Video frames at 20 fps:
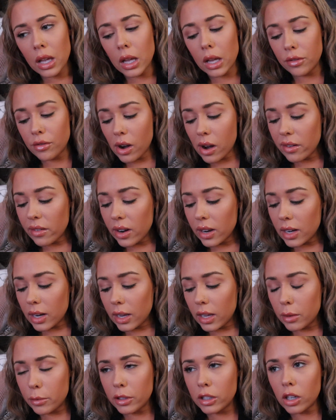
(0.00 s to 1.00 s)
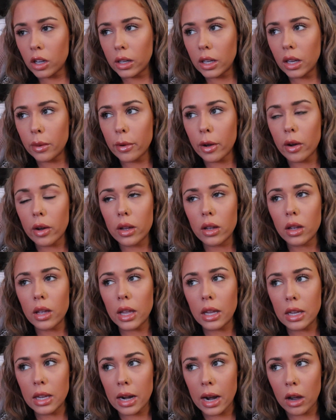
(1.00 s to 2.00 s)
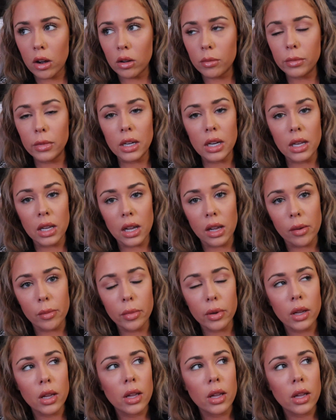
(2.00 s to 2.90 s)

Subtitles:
And Rai and I had been talking about hanging out, meeting up,